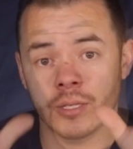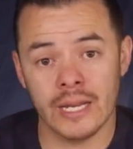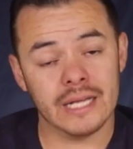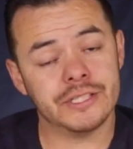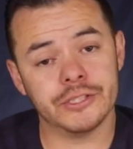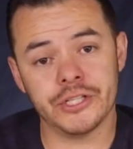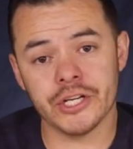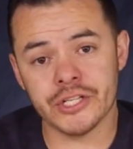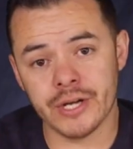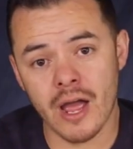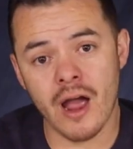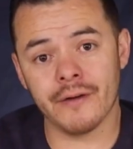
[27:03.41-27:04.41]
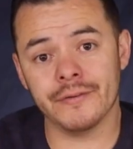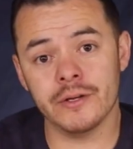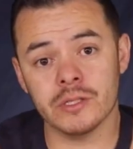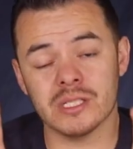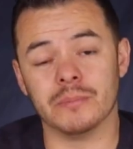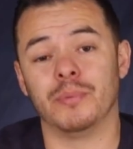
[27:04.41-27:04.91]
The next suggestion I have for
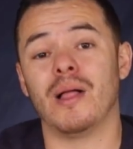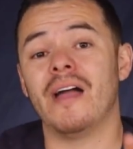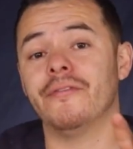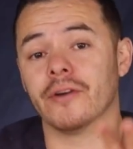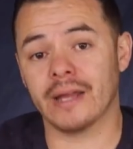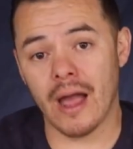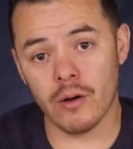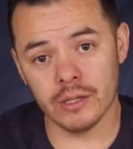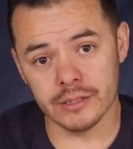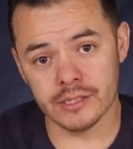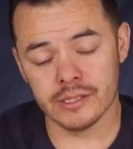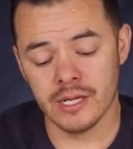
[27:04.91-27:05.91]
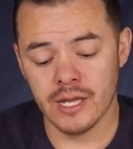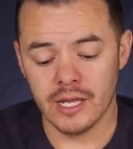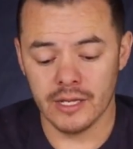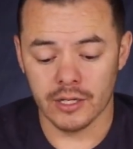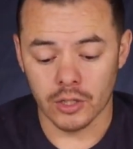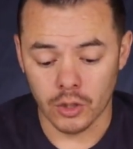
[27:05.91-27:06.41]
you is to apply for cow hunts.
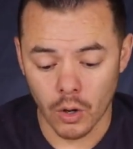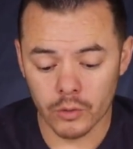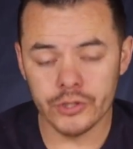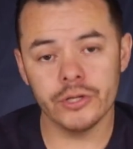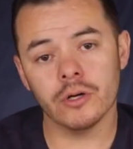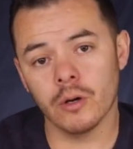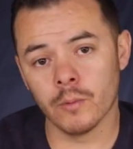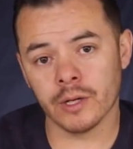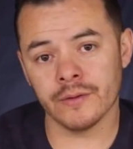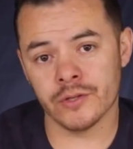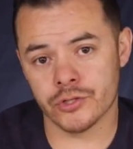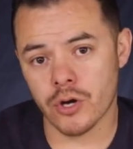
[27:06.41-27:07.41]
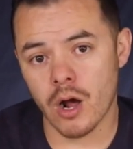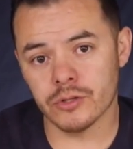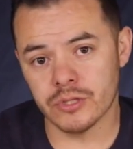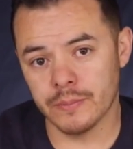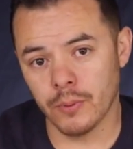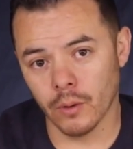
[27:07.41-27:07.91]
Go do your homework in the draw
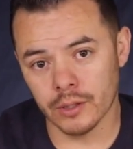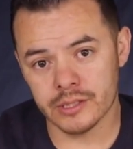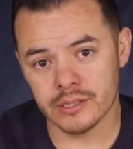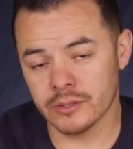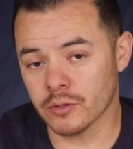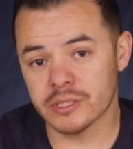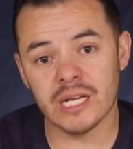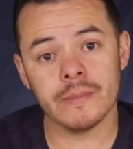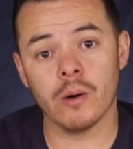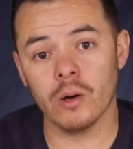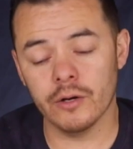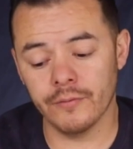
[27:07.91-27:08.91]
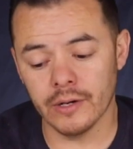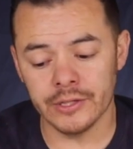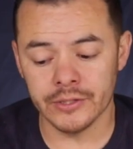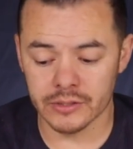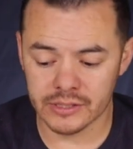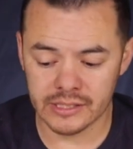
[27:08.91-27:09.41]
odds reports. Don't take my word for it,
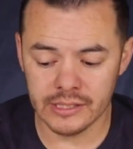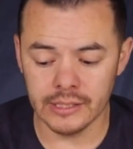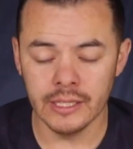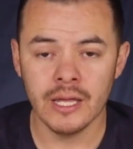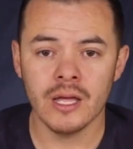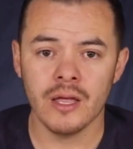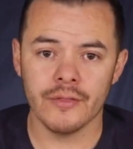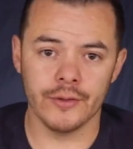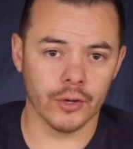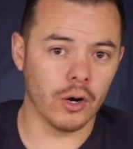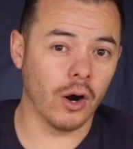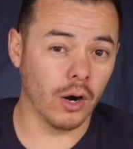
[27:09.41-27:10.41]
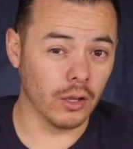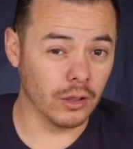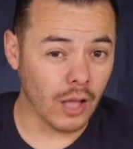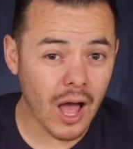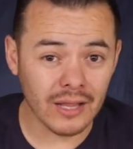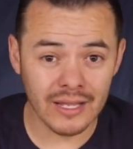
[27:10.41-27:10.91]
and you'll see there are a
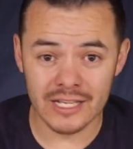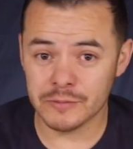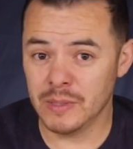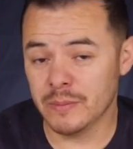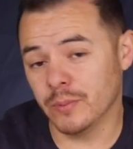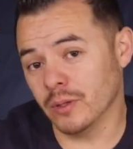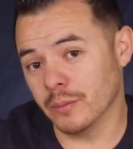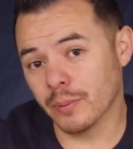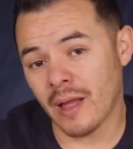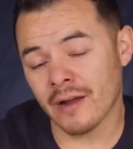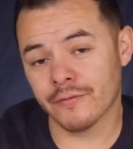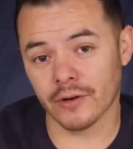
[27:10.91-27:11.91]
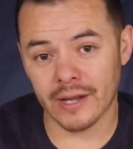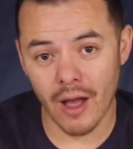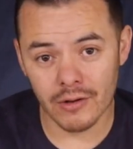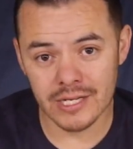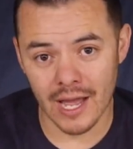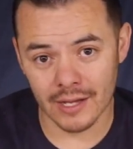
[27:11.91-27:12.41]
lot less people applying for
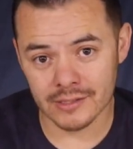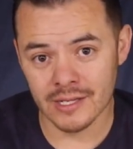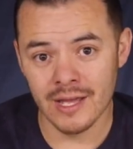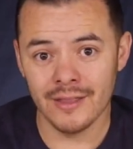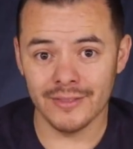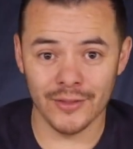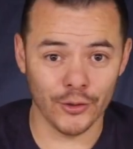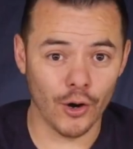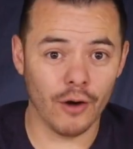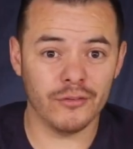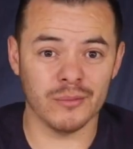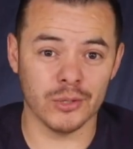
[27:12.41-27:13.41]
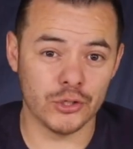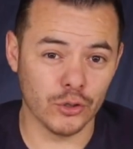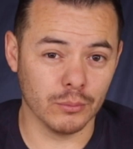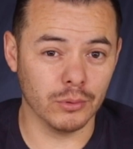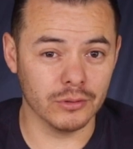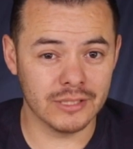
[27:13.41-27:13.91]
cow tags than there are for
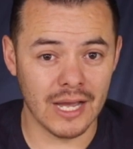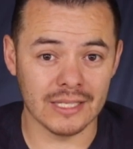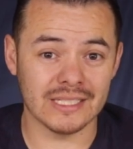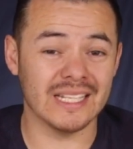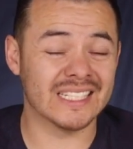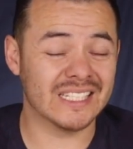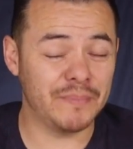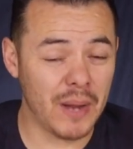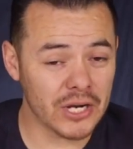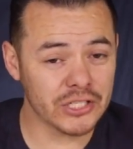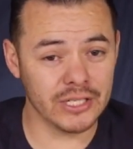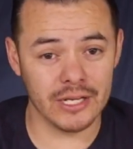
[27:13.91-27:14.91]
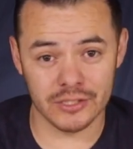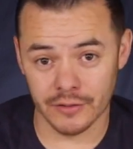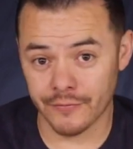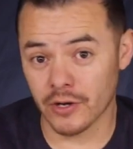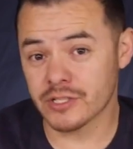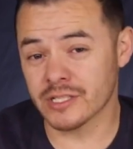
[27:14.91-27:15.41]
mature bull tags, especially as
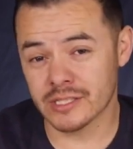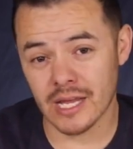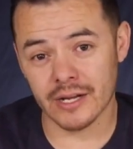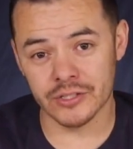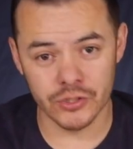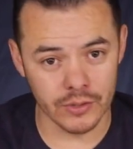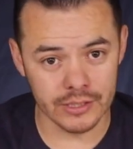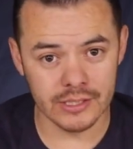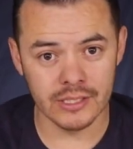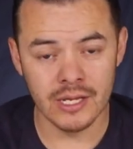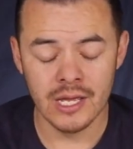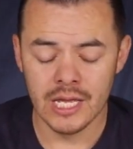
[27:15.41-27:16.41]
their first and second choice.